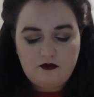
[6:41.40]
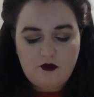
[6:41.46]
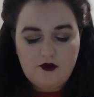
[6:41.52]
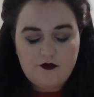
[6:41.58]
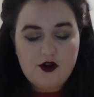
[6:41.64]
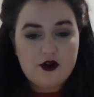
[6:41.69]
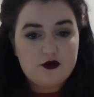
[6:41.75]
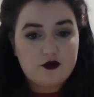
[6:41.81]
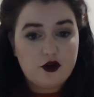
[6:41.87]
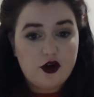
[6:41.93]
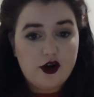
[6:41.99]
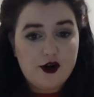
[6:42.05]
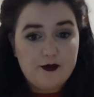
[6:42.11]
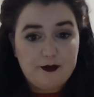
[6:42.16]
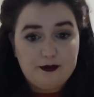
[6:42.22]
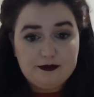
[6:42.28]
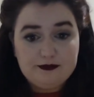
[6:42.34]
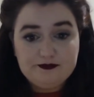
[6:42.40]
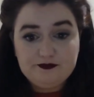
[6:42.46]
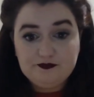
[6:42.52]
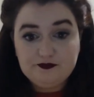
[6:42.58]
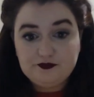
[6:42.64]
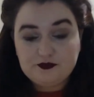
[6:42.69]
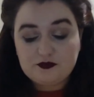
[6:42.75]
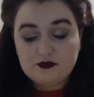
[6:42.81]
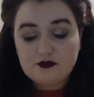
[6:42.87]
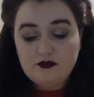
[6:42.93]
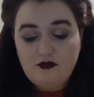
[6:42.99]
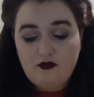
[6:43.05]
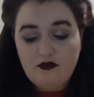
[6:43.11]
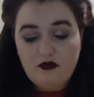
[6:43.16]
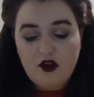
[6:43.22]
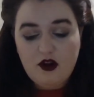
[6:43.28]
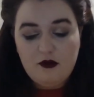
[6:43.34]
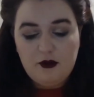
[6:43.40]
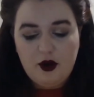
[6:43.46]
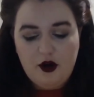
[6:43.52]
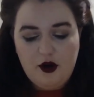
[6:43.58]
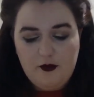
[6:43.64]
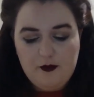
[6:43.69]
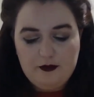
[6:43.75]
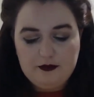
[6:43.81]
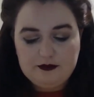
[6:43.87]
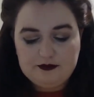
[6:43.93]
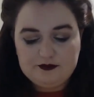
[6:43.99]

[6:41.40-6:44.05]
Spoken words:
That's good. Oh my god.